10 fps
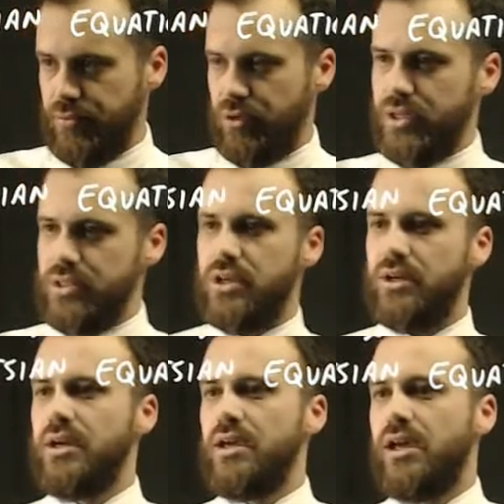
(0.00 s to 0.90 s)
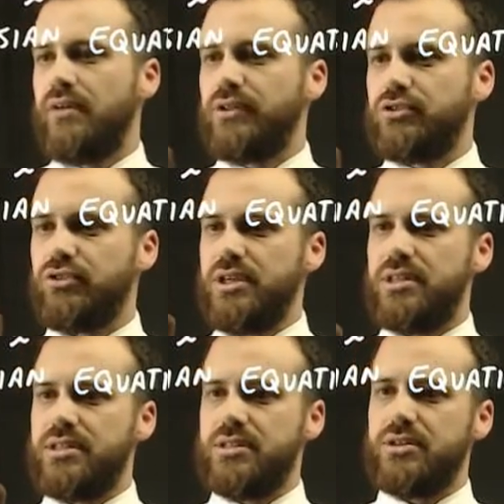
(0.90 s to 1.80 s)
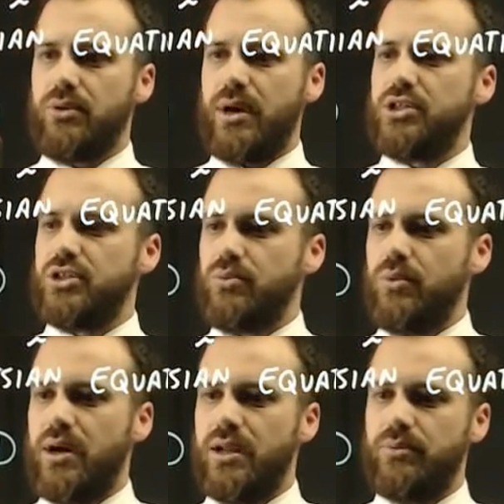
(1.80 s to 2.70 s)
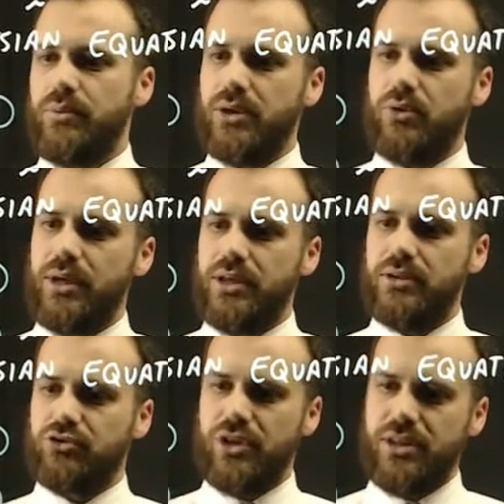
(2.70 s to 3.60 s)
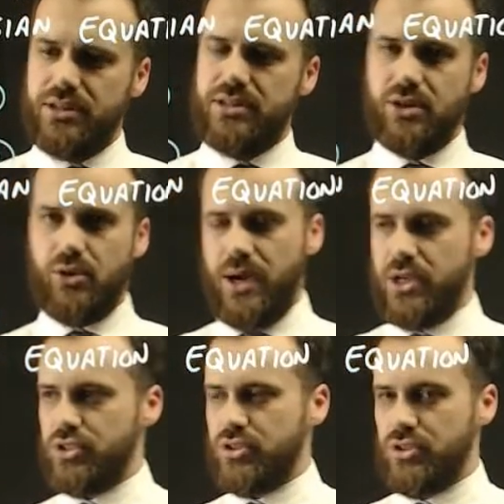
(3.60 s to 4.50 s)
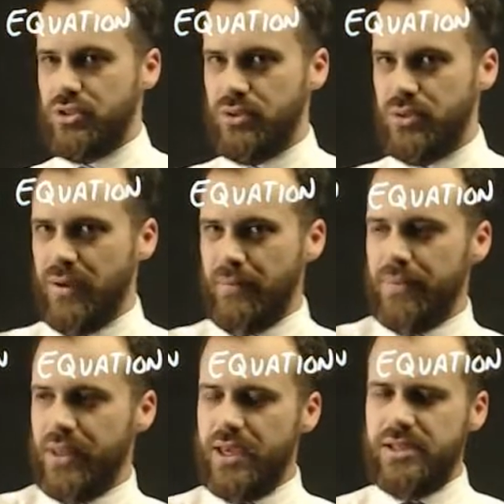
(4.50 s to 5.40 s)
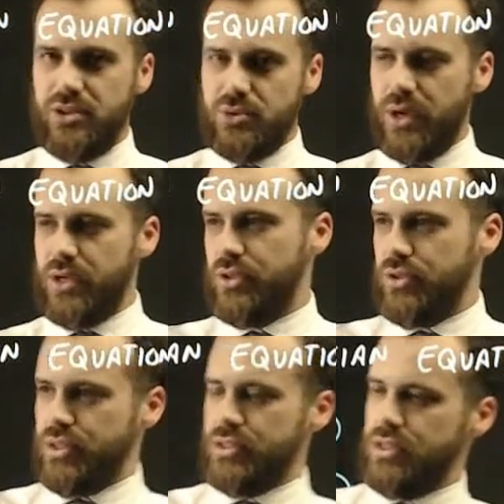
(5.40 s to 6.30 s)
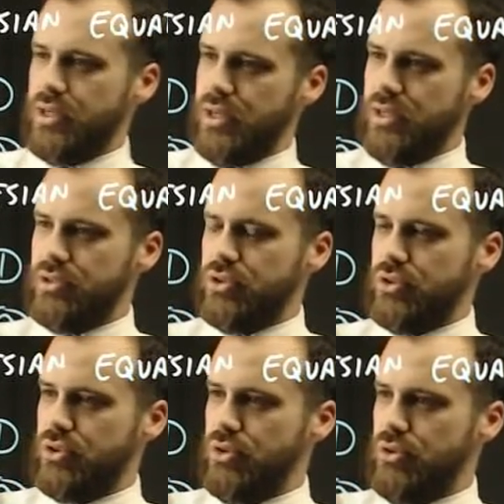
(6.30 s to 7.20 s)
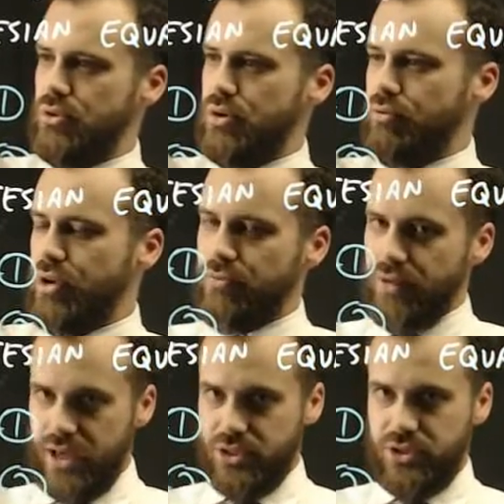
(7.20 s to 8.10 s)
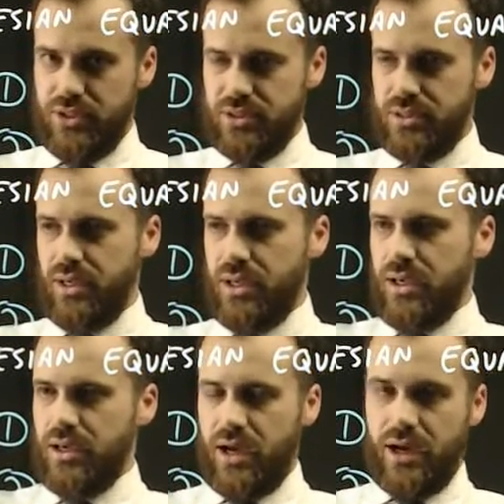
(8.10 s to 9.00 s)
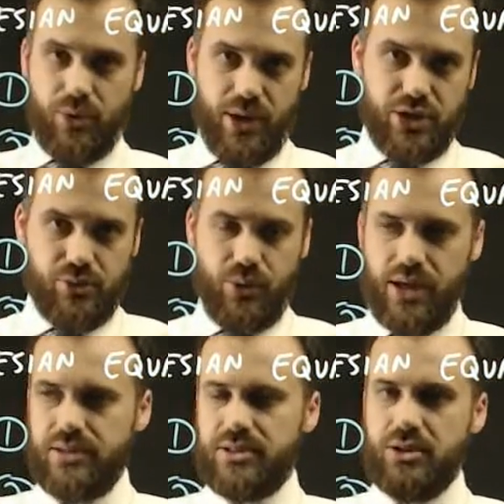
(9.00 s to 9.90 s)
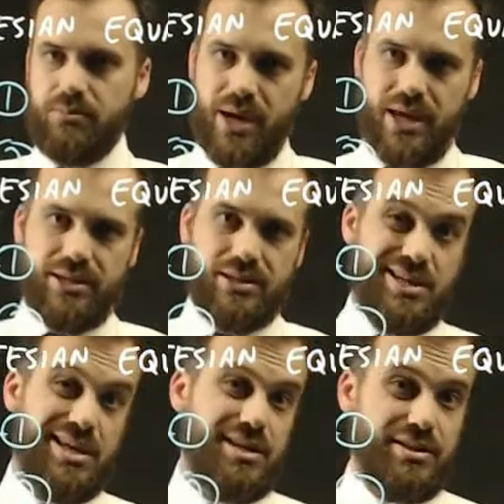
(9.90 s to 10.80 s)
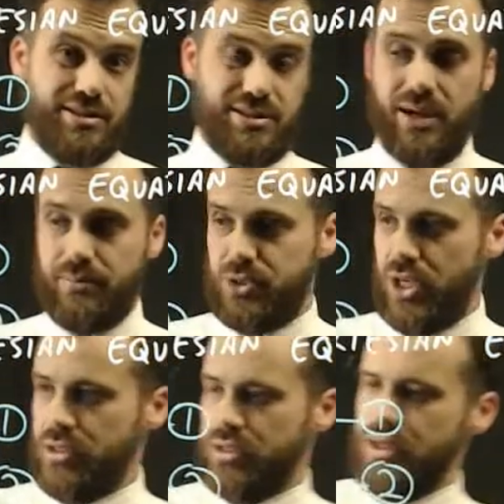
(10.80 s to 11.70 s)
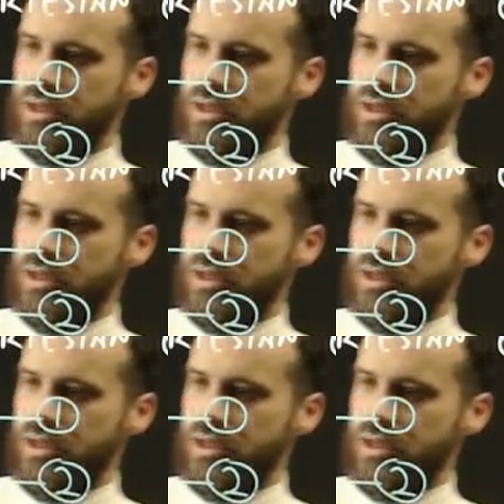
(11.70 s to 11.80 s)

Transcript: right? So if we treat this as equation 1 and we treat this as equation 2. The easiest way to do this is to rearrange this equation 1 to make t the subject.